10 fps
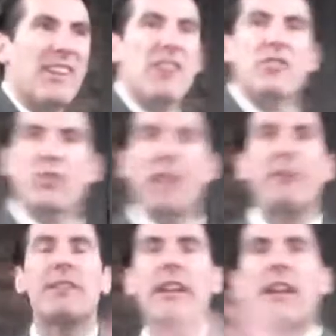So let me
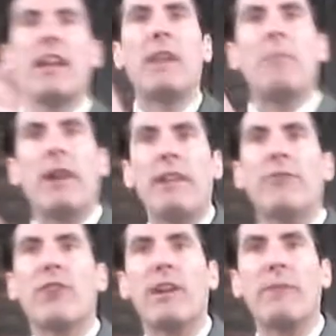say that again, money
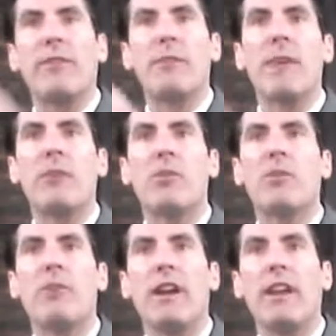freedom, if you make more
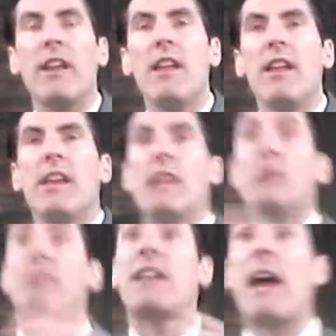money,
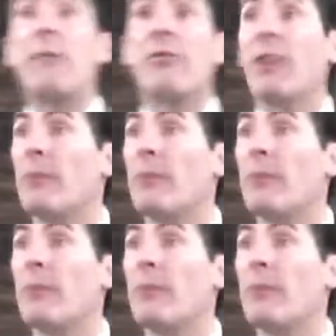equals time freedom.